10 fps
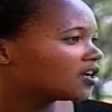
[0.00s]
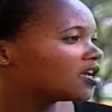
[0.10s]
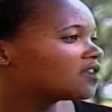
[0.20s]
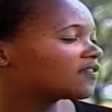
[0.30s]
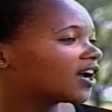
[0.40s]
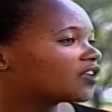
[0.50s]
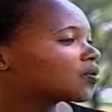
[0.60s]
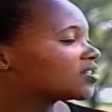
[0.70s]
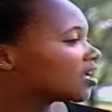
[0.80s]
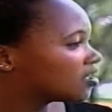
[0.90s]
in regards
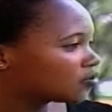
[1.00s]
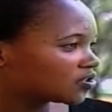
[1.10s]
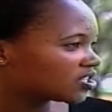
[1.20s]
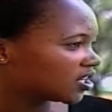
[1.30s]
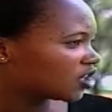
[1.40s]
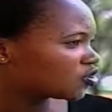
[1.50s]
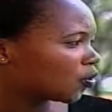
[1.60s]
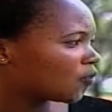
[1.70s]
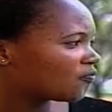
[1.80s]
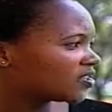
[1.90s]
to attending those
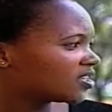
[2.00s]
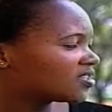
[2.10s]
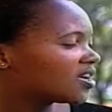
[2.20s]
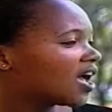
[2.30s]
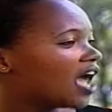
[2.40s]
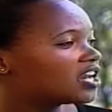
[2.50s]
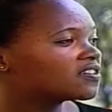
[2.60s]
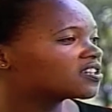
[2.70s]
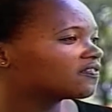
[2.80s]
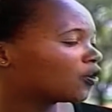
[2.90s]
international conferences and
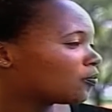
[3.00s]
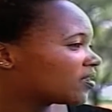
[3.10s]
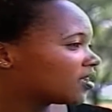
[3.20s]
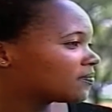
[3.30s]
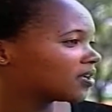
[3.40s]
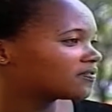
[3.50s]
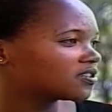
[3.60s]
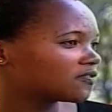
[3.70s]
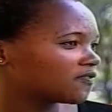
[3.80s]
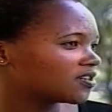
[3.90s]
even developing themselves
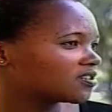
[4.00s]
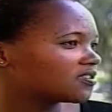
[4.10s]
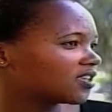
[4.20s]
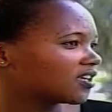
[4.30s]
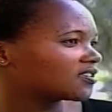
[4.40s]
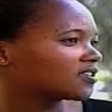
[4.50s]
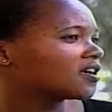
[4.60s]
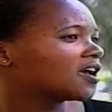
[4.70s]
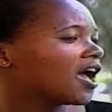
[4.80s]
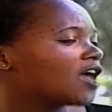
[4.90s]
in different things.
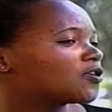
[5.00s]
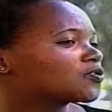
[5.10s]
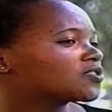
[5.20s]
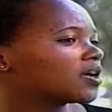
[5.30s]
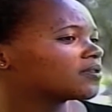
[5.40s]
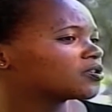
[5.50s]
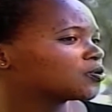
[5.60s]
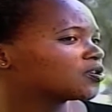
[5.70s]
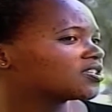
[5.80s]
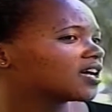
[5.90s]
And also something to
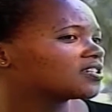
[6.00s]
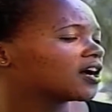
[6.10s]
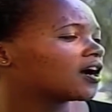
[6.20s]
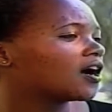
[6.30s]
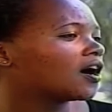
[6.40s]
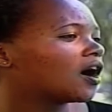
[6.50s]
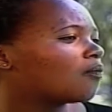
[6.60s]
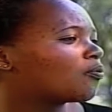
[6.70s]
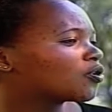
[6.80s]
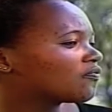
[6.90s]
note is that
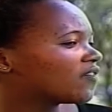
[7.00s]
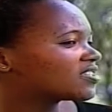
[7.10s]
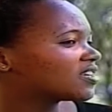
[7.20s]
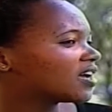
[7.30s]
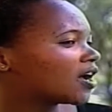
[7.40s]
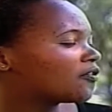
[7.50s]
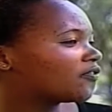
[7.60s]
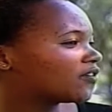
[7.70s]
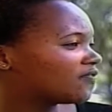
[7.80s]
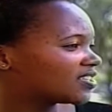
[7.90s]
our board of
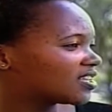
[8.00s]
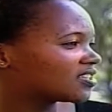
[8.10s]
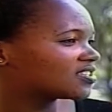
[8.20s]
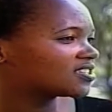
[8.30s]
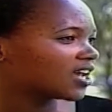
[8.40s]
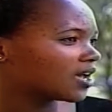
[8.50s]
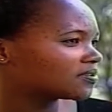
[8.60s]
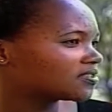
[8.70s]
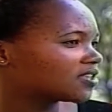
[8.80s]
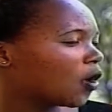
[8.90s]
advisors at
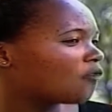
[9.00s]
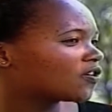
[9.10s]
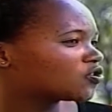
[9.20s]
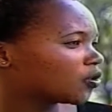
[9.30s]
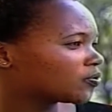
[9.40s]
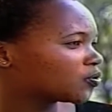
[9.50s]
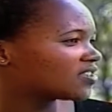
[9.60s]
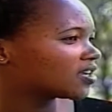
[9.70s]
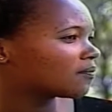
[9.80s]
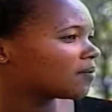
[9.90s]
times, they offer jobs to
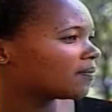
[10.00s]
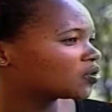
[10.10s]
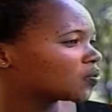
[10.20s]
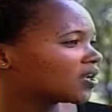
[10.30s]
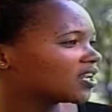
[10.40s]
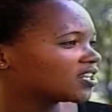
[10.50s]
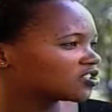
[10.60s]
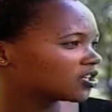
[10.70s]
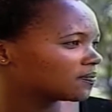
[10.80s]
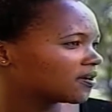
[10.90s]
AISEC members who are in
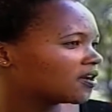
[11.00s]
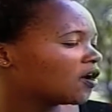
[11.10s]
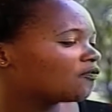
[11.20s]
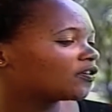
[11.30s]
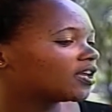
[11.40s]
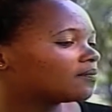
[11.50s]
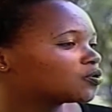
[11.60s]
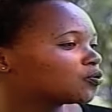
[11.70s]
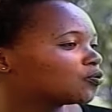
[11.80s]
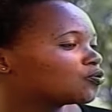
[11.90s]
leadership for them
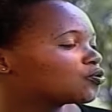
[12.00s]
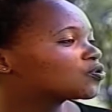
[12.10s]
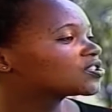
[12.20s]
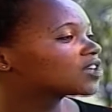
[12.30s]
to do